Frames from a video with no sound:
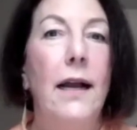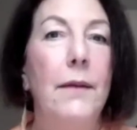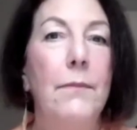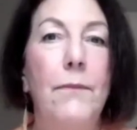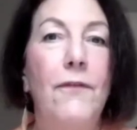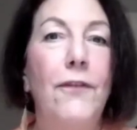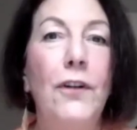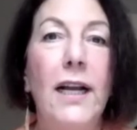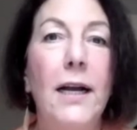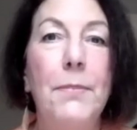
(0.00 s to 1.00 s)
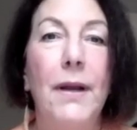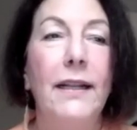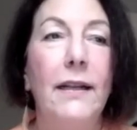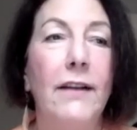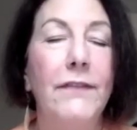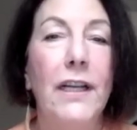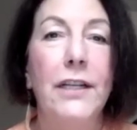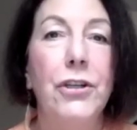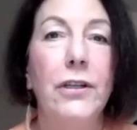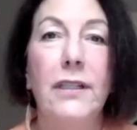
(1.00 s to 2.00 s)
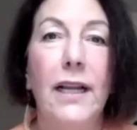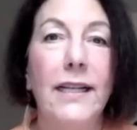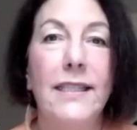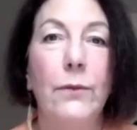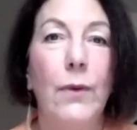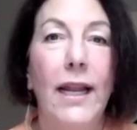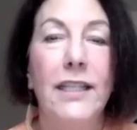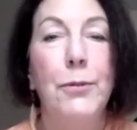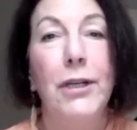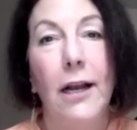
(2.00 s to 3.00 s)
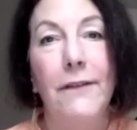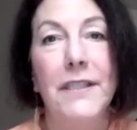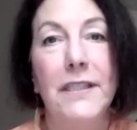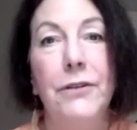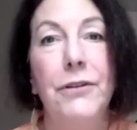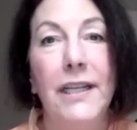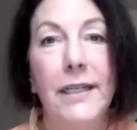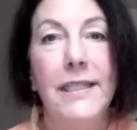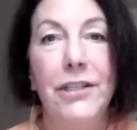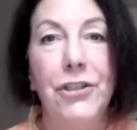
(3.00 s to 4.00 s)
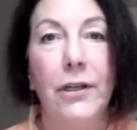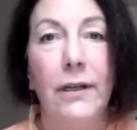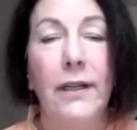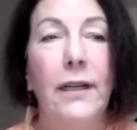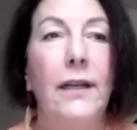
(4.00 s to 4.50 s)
I'm full up. I've got to turn clients away. It's pretty obvious you need a teacher.